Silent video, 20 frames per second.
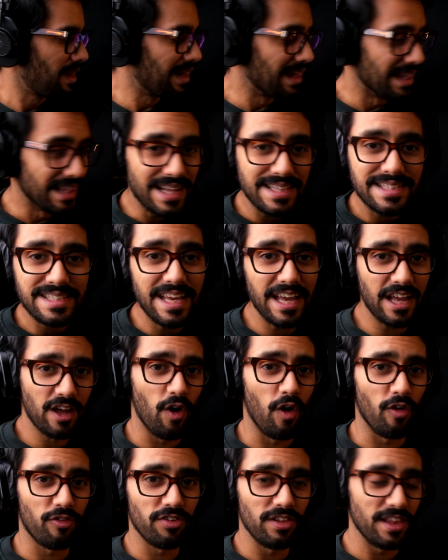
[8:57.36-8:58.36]
let's kick
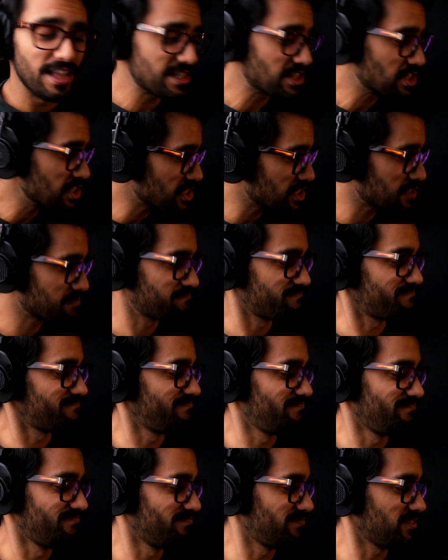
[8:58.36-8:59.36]
off. Let's just
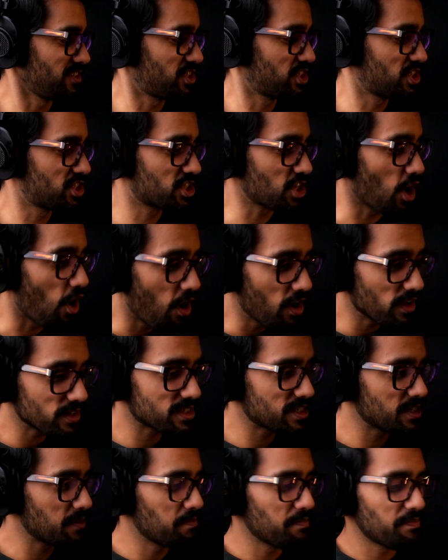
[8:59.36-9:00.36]

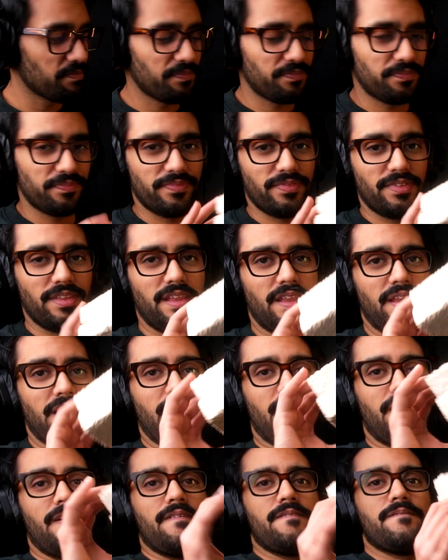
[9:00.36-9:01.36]
start.
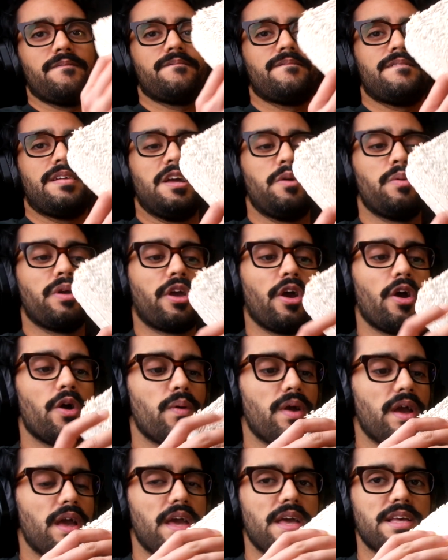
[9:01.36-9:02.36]
Here we
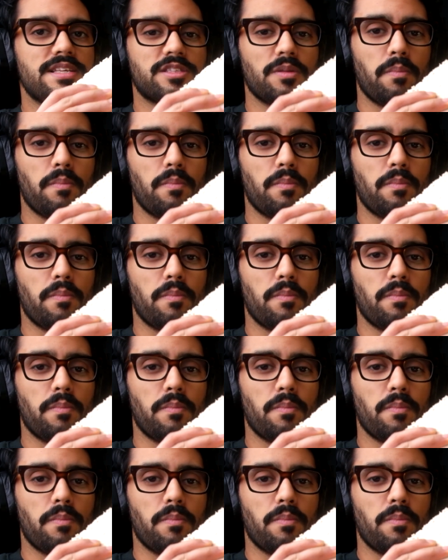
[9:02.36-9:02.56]
go. Here's